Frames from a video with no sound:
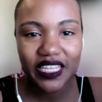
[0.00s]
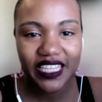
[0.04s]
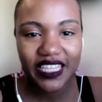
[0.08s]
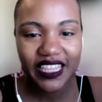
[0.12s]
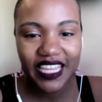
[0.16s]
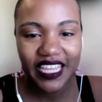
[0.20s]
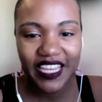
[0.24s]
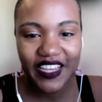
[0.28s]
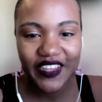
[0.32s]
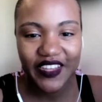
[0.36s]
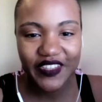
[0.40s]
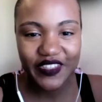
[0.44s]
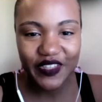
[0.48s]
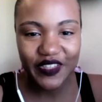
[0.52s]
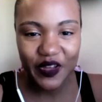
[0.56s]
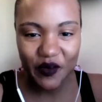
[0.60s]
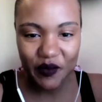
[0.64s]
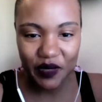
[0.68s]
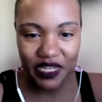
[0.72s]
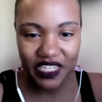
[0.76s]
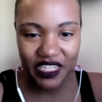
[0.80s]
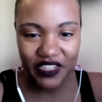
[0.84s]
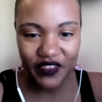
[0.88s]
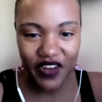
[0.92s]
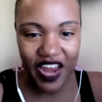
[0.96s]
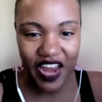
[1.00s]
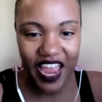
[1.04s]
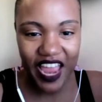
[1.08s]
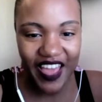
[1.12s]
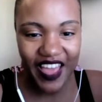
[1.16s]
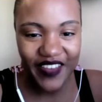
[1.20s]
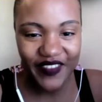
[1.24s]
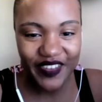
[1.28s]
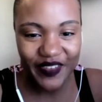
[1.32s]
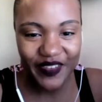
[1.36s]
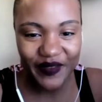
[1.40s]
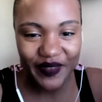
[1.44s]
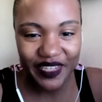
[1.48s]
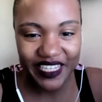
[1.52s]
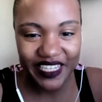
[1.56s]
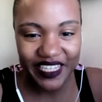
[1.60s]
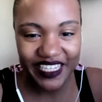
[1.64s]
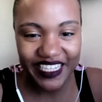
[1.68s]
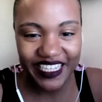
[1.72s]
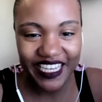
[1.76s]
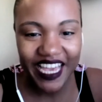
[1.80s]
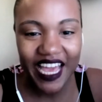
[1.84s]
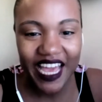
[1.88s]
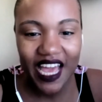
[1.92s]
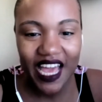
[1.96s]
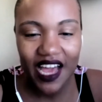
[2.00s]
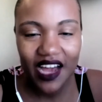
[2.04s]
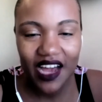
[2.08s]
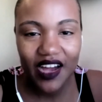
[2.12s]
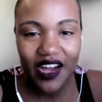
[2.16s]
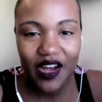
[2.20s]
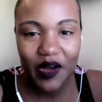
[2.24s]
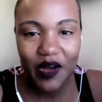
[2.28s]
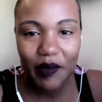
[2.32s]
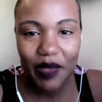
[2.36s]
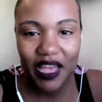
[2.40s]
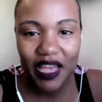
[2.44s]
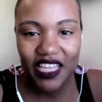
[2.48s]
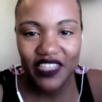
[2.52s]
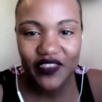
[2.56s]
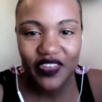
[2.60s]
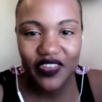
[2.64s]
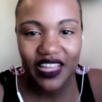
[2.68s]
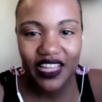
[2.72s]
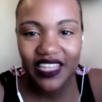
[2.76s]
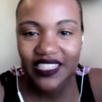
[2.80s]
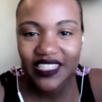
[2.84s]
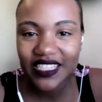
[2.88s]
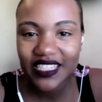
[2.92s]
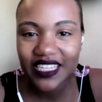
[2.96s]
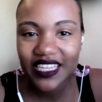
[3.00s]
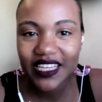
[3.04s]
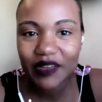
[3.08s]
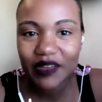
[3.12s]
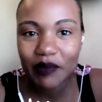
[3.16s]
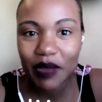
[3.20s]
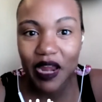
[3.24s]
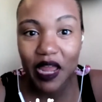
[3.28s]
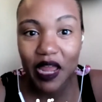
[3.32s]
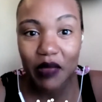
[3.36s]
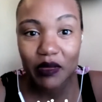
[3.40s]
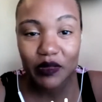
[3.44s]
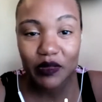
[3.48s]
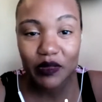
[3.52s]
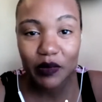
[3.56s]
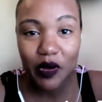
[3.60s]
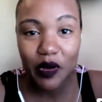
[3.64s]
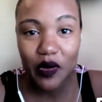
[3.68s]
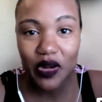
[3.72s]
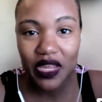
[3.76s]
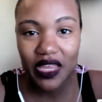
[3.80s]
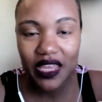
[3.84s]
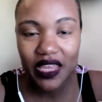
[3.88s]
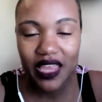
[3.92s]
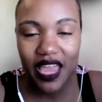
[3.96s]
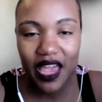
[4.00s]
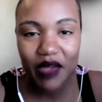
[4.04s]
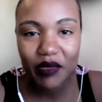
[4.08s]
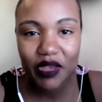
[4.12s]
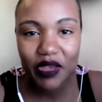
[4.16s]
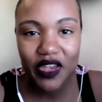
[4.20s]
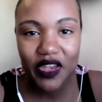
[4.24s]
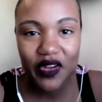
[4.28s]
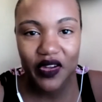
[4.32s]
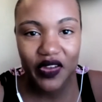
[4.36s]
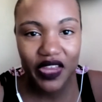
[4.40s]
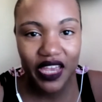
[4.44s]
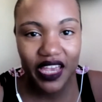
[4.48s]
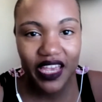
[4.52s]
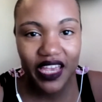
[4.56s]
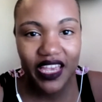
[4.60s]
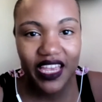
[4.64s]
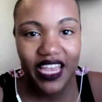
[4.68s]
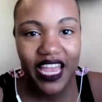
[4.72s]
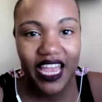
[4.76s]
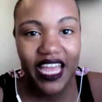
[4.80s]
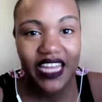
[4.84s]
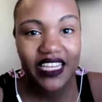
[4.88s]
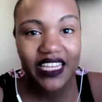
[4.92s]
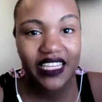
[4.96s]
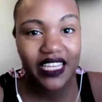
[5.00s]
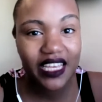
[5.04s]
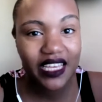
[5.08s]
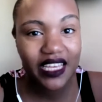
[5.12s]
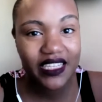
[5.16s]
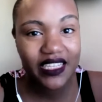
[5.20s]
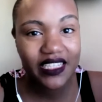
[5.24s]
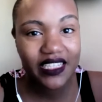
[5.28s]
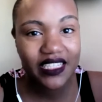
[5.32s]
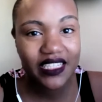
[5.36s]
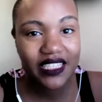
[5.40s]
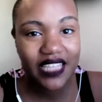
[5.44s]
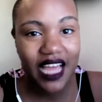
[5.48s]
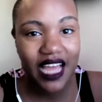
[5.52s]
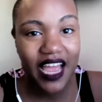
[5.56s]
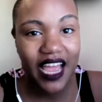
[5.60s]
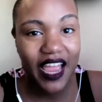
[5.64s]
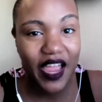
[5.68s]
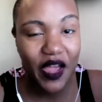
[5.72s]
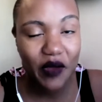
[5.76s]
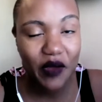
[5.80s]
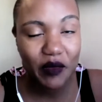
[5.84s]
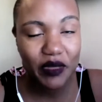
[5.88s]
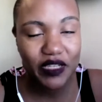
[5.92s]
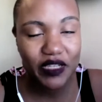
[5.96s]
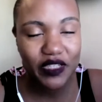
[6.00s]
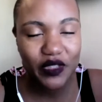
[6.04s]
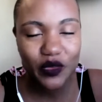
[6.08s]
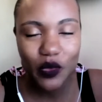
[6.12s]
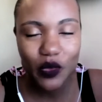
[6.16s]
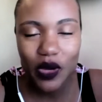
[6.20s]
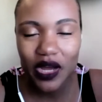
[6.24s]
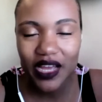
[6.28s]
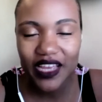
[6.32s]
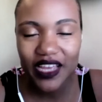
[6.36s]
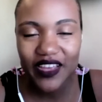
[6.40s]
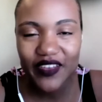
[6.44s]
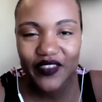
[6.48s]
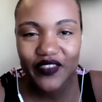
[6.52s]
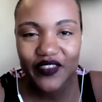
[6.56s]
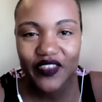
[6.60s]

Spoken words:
Thank you so much for having me. As Fela said, my name is Monique Abioye, and yes, I am his wife.